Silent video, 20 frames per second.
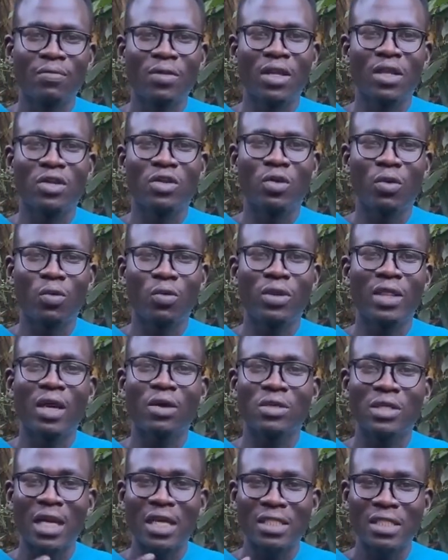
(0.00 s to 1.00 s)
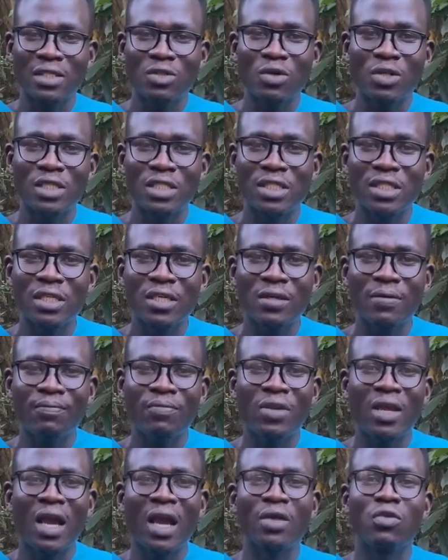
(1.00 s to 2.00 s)
without us noticing,
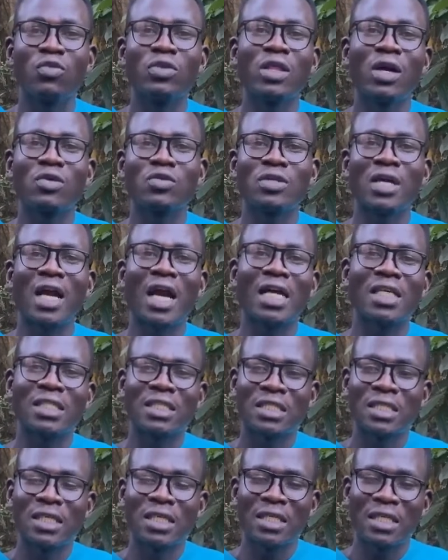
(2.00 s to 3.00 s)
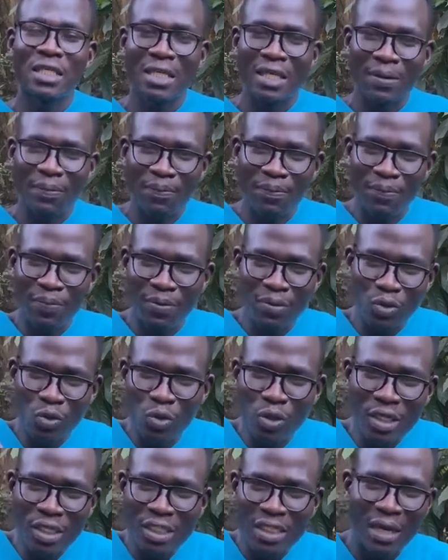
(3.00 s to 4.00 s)
and without us
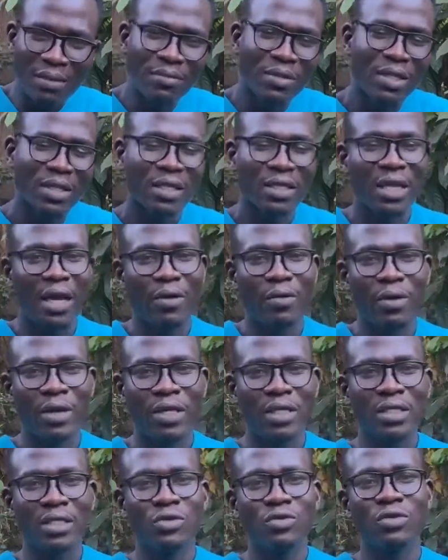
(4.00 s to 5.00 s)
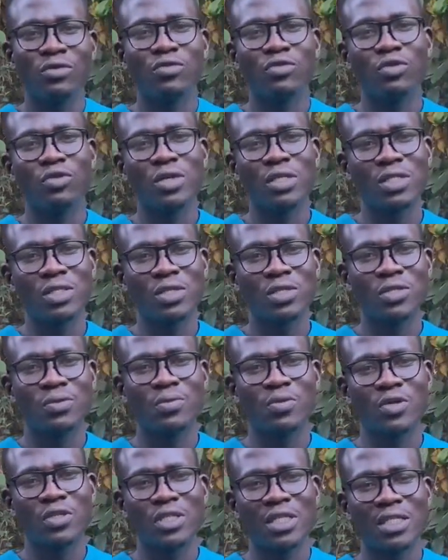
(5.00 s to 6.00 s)
doing something directly to influence those
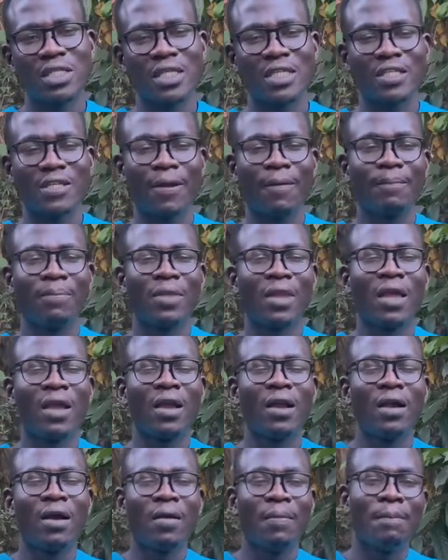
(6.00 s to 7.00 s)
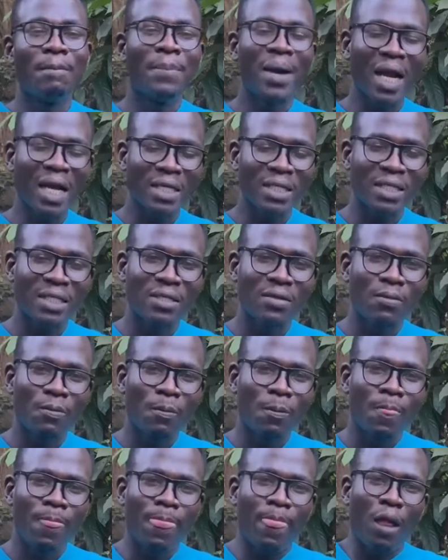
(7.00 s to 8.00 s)
processes. But
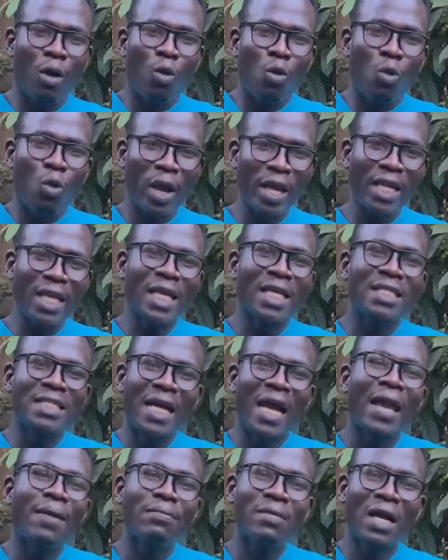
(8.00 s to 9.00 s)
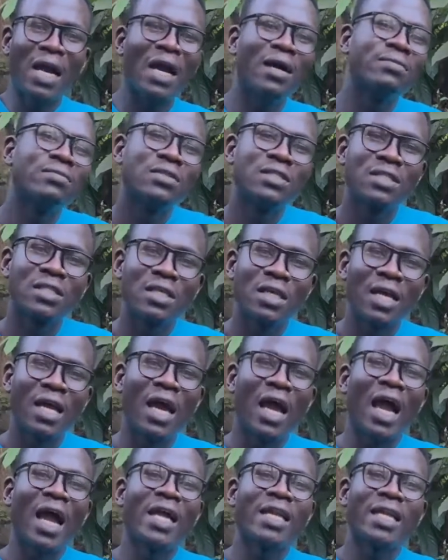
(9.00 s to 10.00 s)
when a time comes
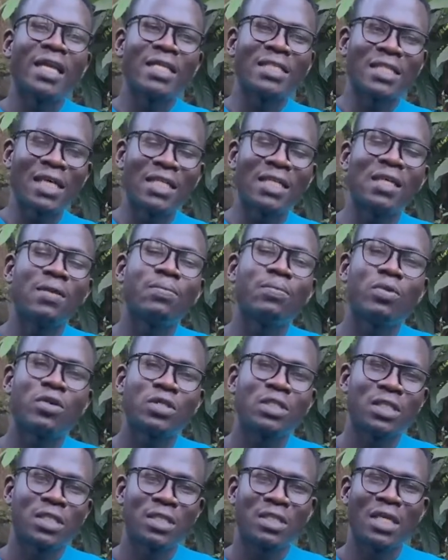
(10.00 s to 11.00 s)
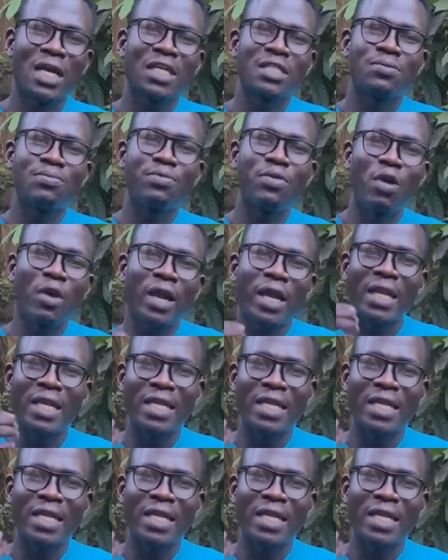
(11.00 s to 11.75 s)
and a certain process has broken